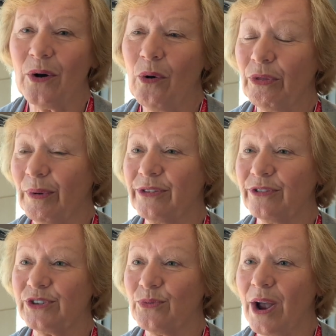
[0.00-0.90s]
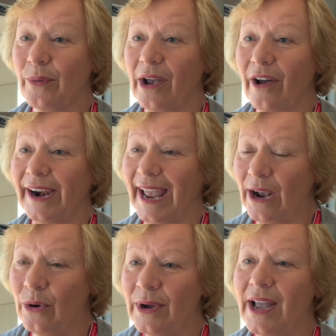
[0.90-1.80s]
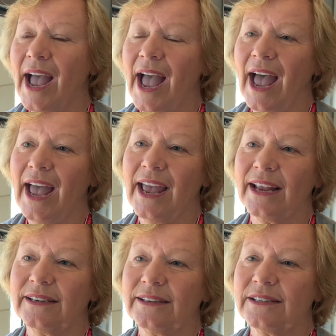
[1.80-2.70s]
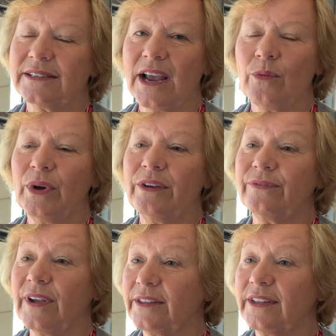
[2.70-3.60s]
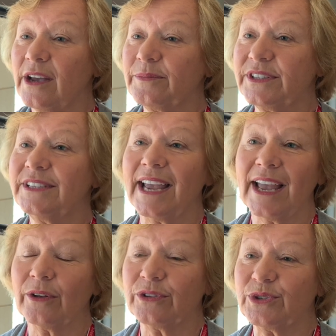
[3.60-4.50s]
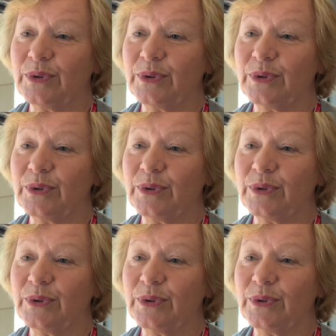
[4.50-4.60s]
all the way through to where we are now. And we've had the ups and downs.